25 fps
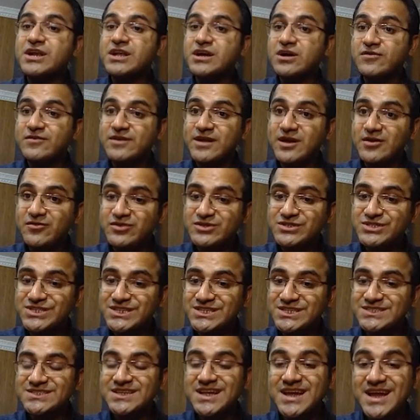nerve
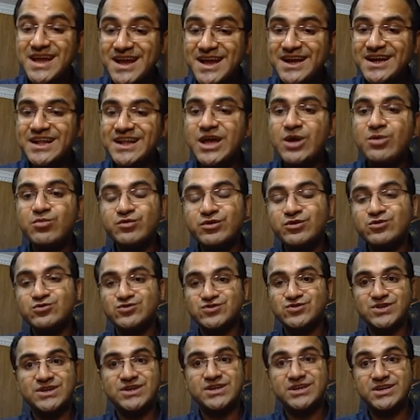deficits and
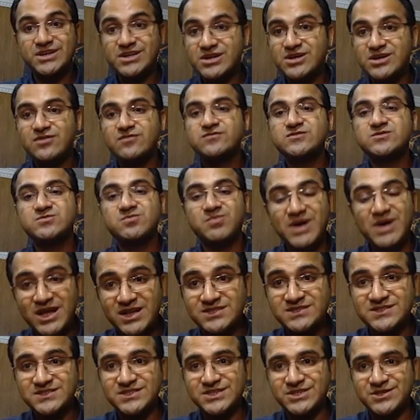abducens nervus
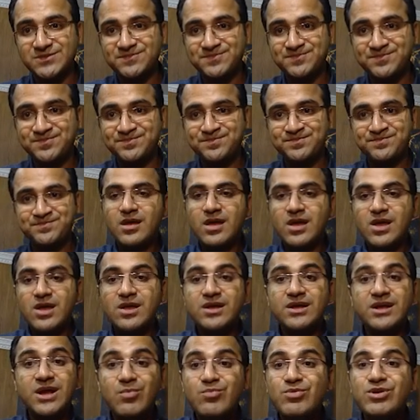palsy.
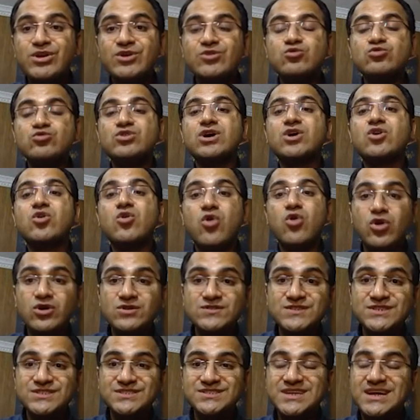Coming to the
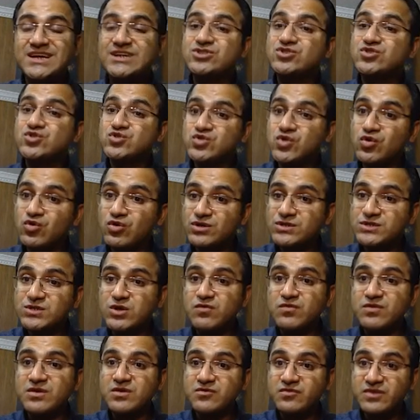causes and source
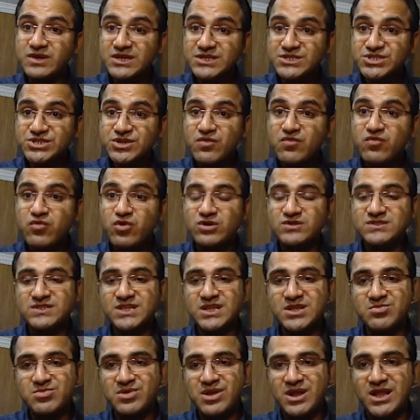of infection for
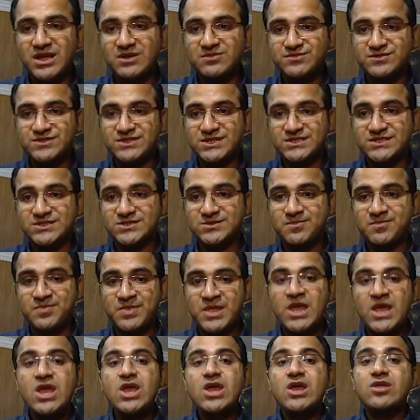cerebral abscess.
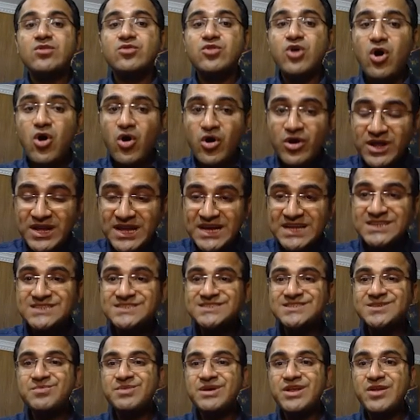The
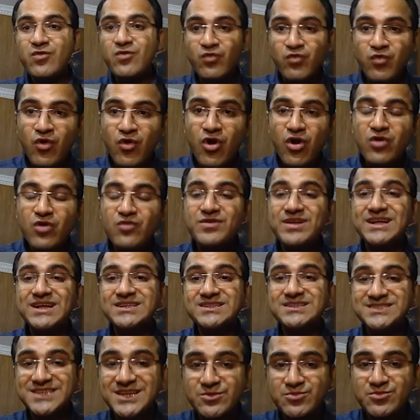organism involved in
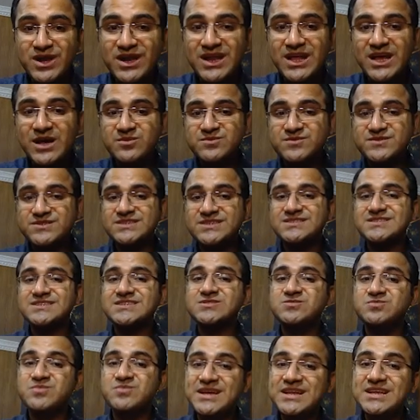cerebral abscess
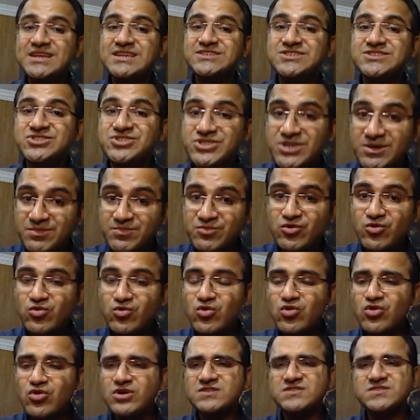is mainly
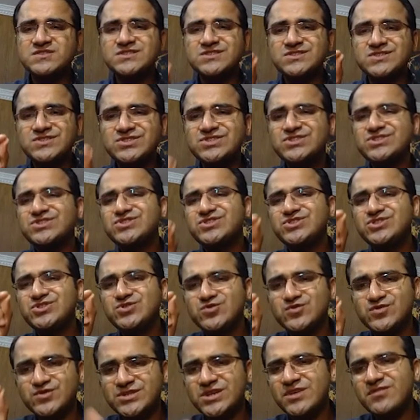streptococcus in 60 to
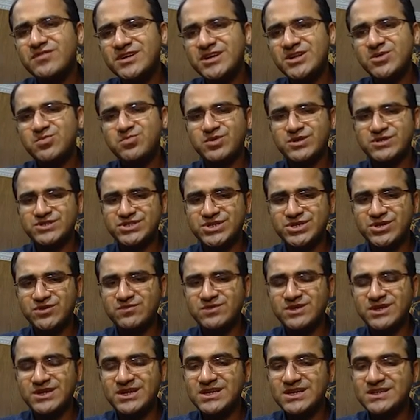70% of
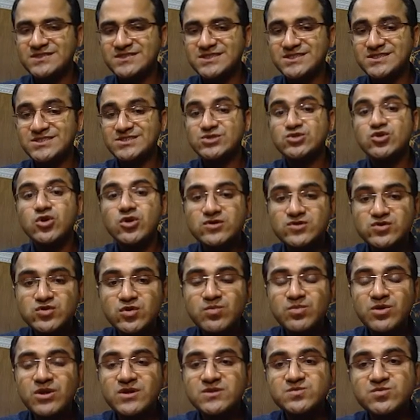the cases.
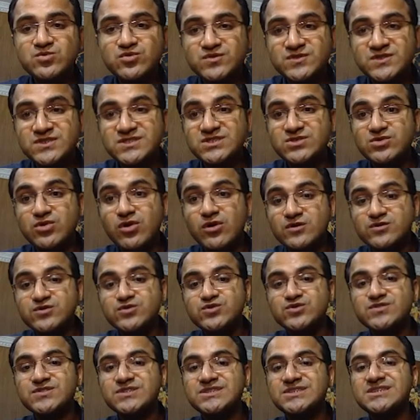Toxoplasmosis is
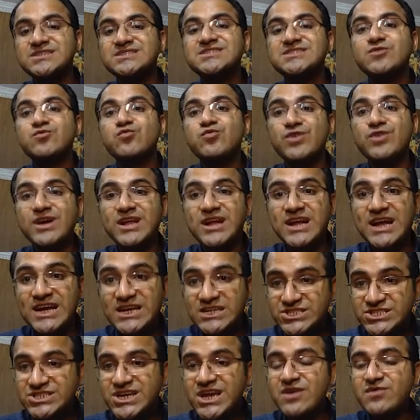also seen in severe
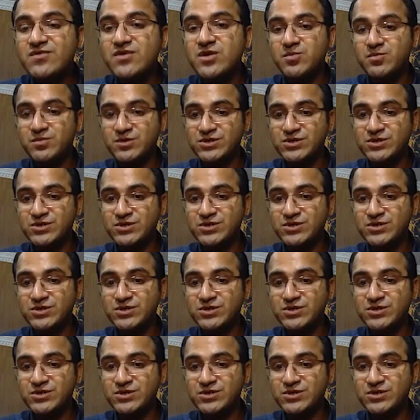HIV